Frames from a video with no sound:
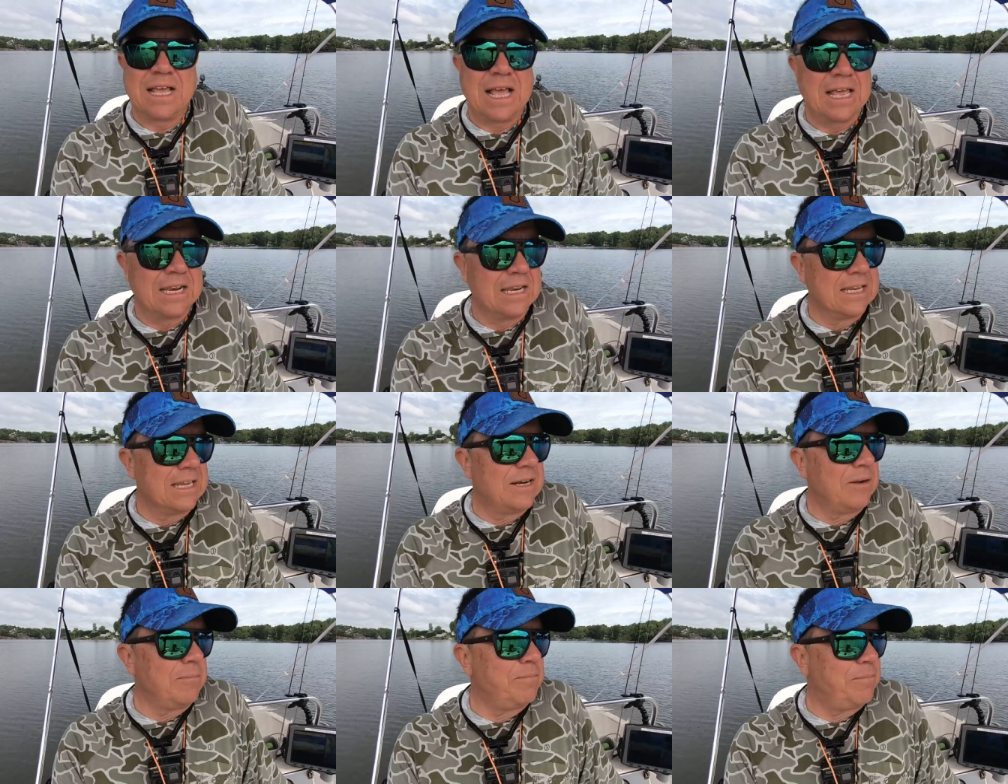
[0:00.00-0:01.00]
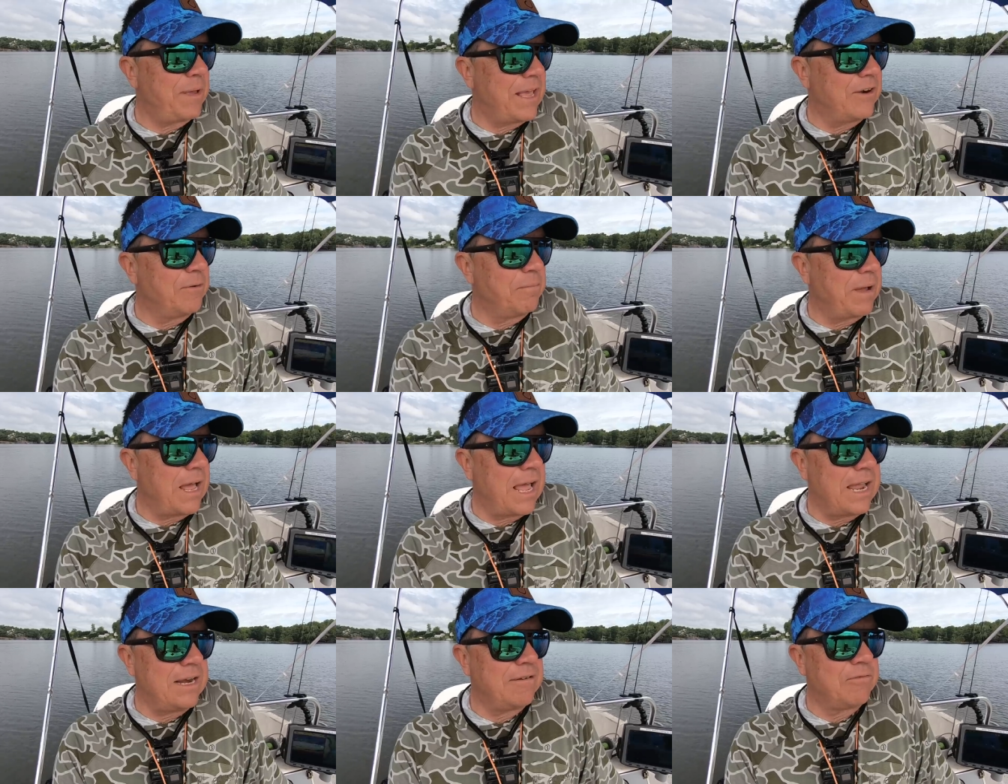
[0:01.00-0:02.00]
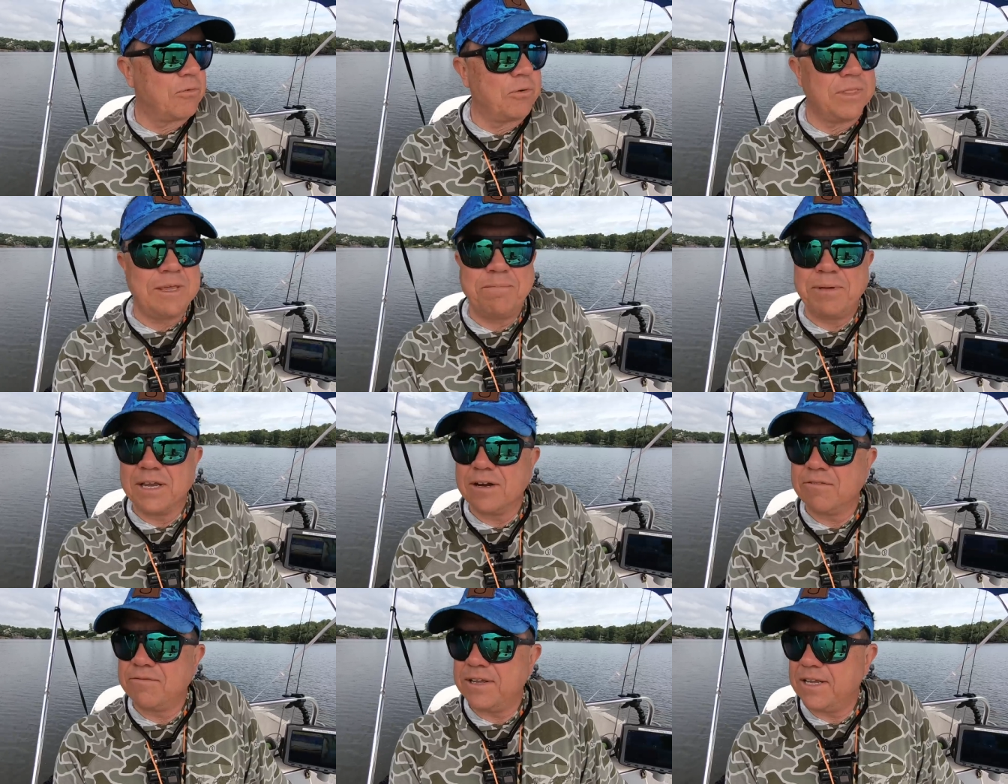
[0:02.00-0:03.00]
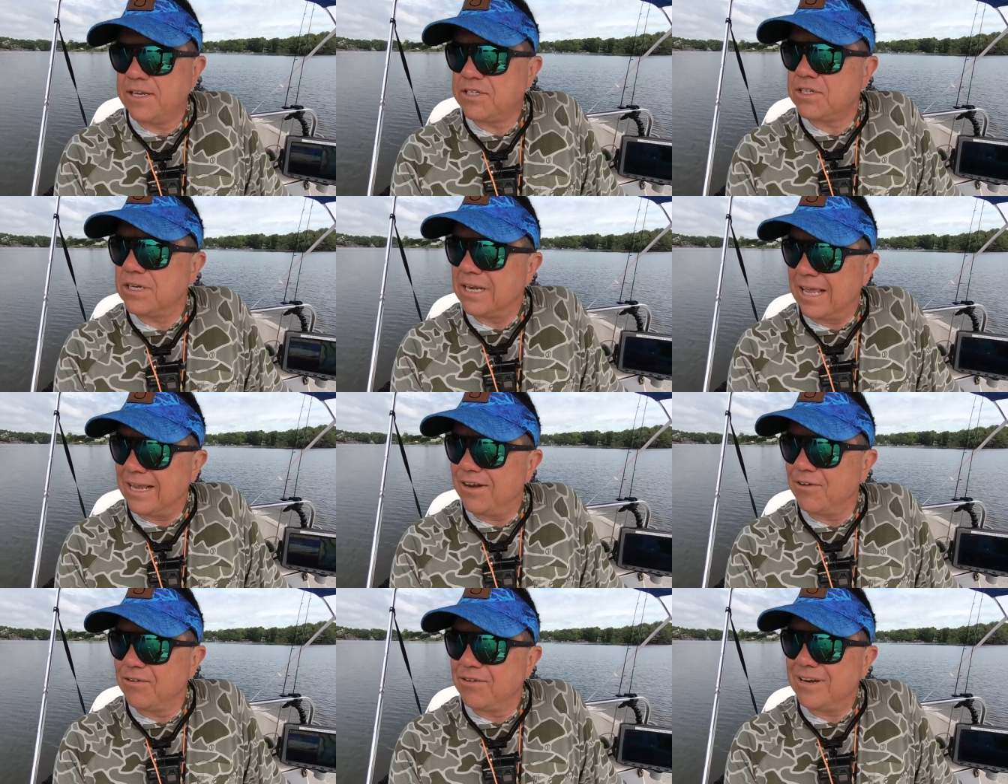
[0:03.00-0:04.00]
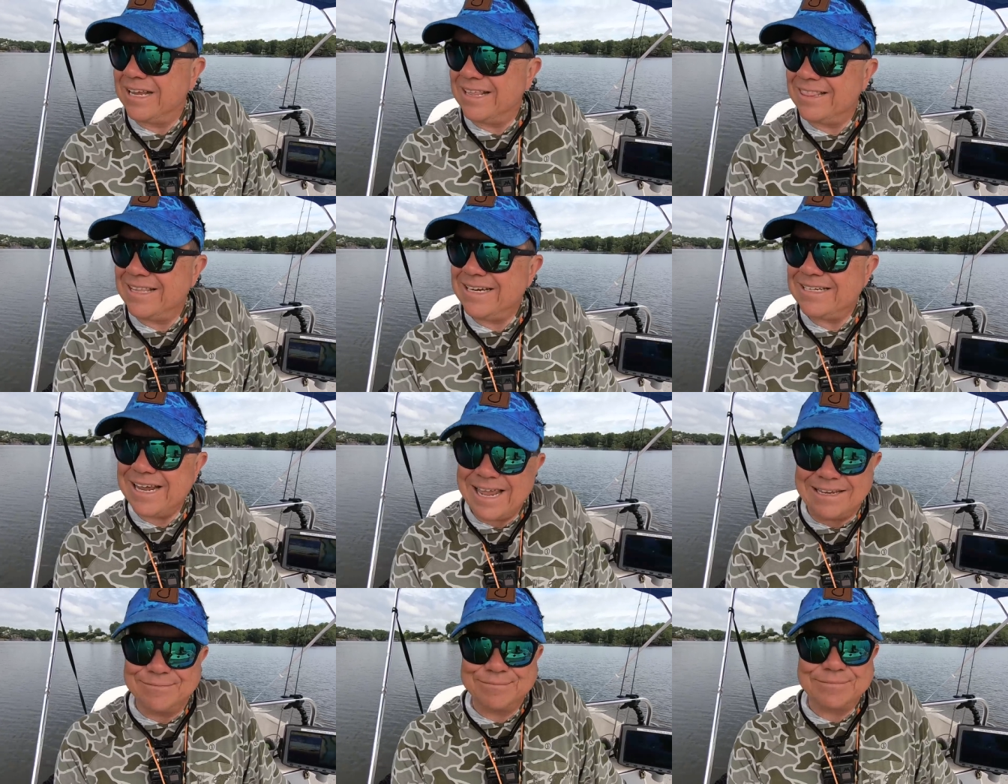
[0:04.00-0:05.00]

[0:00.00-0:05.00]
a little better bite for the bigger fish later in the day.